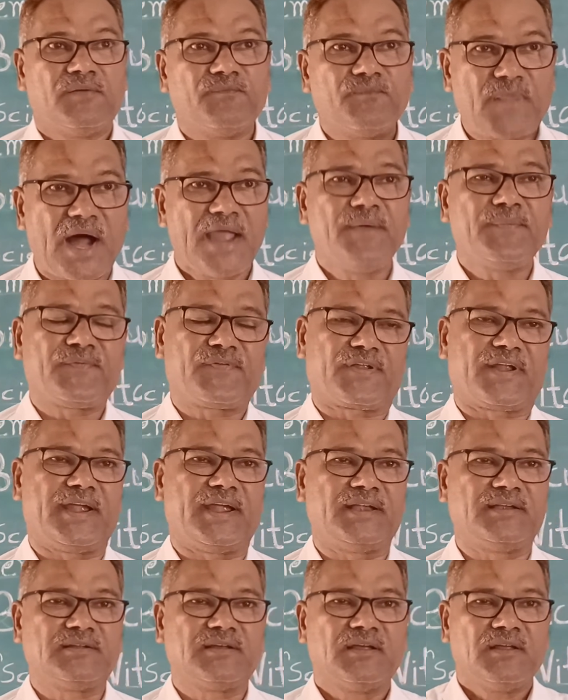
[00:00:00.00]
My
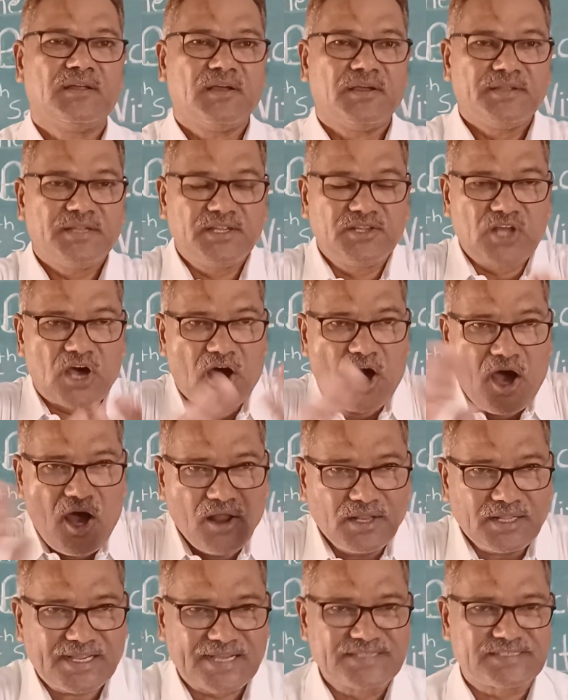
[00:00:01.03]
friend, in
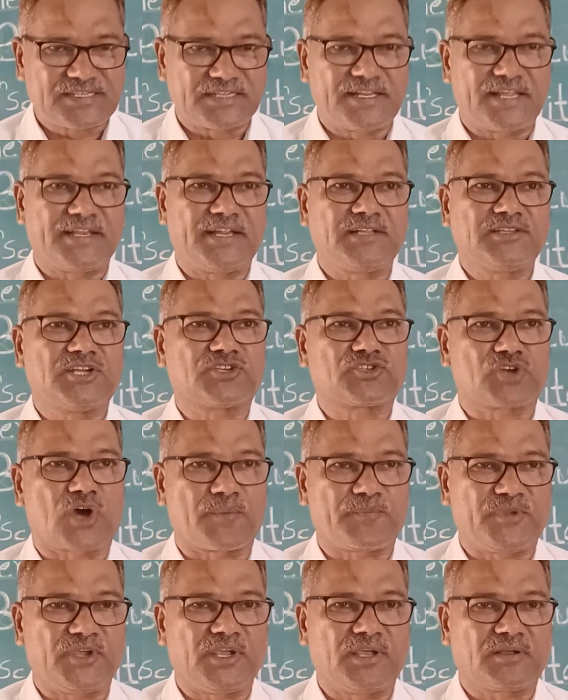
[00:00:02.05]
all considering the
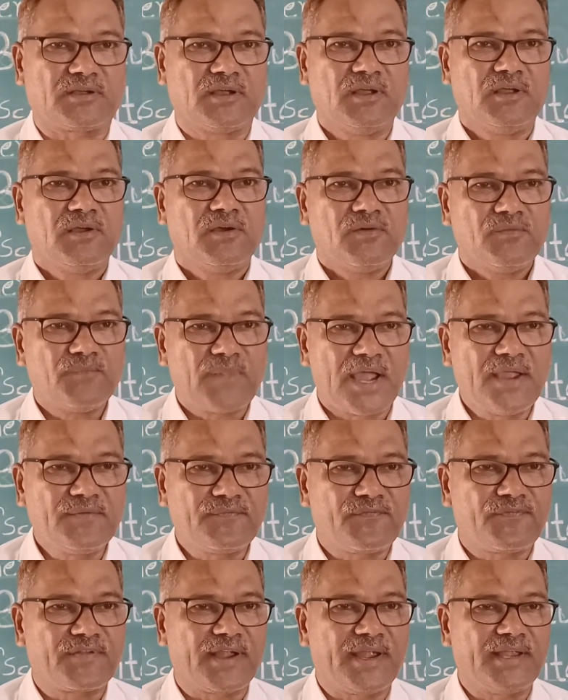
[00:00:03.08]
topic, my
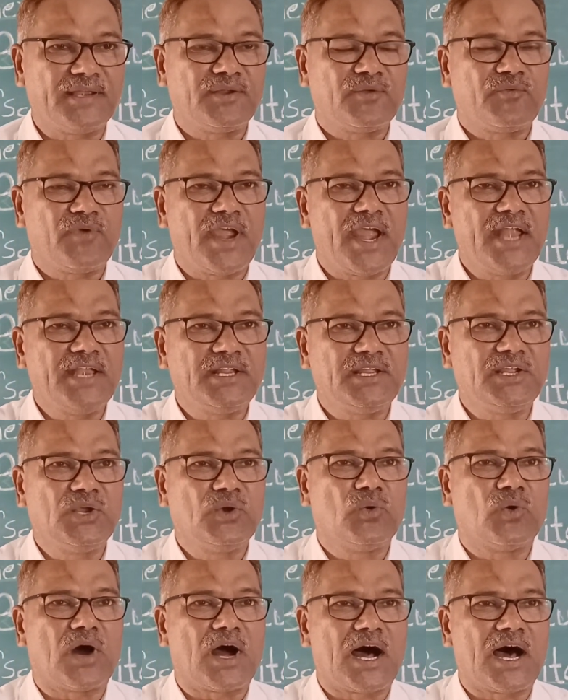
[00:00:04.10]
friend, when
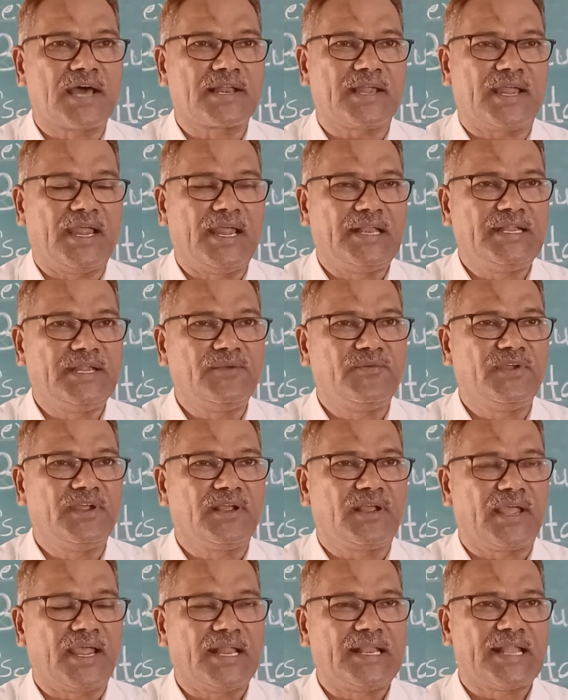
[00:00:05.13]
you are
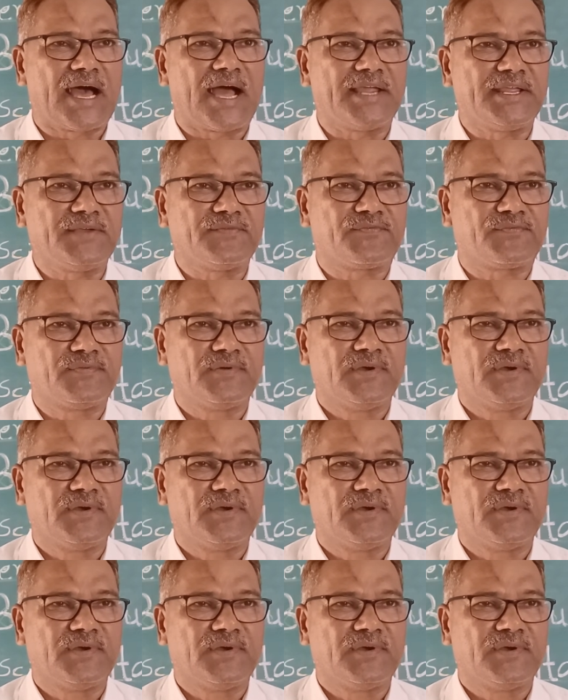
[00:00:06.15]
living a life